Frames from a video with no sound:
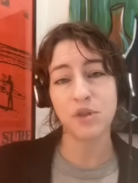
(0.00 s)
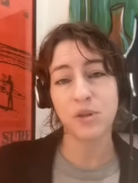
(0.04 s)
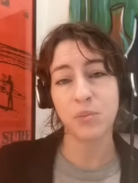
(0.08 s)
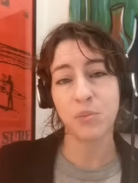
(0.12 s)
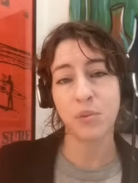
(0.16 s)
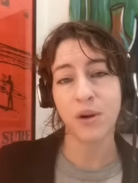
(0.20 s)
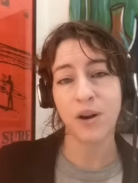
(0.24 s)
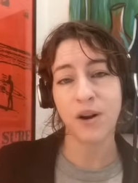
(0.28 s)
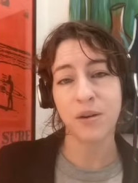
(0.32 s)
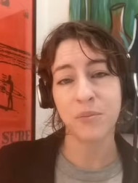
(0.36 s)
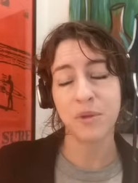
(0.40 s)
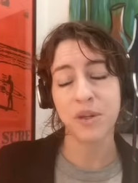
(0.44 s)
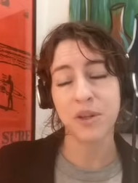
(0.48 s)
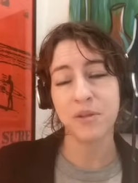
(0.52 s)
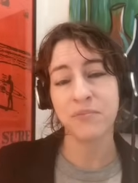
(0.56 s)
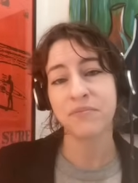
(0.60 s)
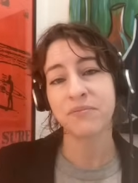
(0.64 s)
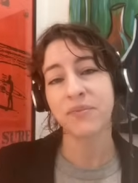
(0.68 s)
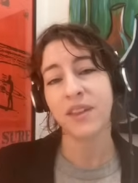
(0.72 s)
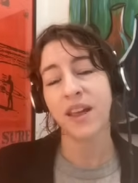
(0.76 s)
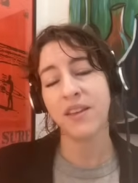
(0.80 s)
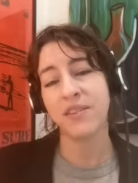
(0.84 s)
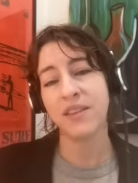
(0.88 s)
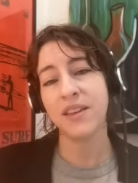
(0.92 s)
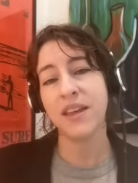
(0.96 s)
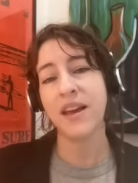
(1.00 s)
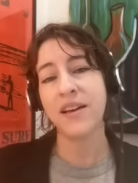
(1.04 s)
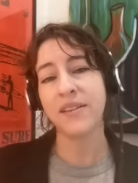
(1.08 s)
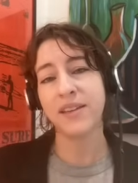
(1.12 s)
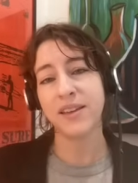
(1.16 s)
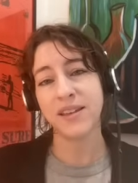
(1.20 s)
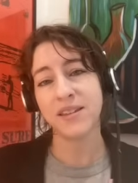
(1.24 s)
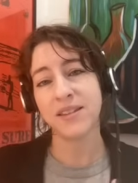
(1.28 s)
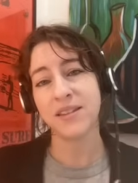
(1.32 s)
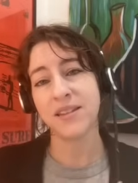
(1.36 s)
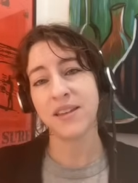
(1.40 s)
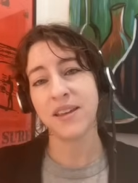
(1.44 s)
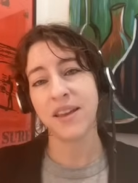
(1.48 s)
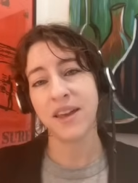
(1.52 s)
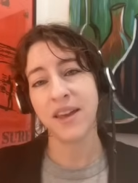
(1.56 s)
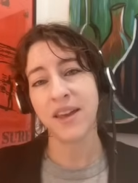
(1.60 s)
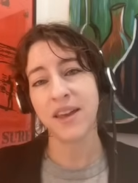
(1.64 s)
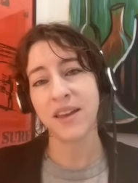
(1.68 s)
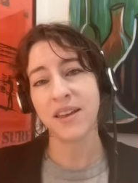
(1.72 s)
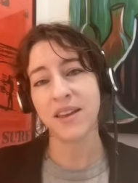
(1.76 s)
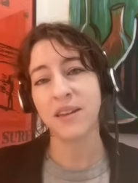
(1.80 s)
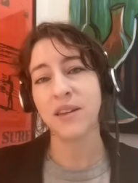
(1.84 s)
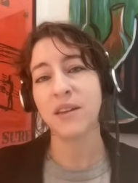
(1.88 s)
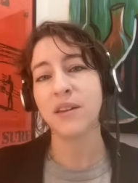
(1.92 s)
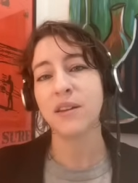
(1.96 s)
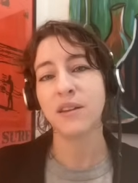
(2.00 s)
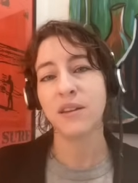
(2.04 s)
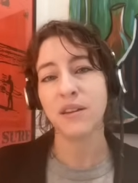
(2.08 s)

department and the LADA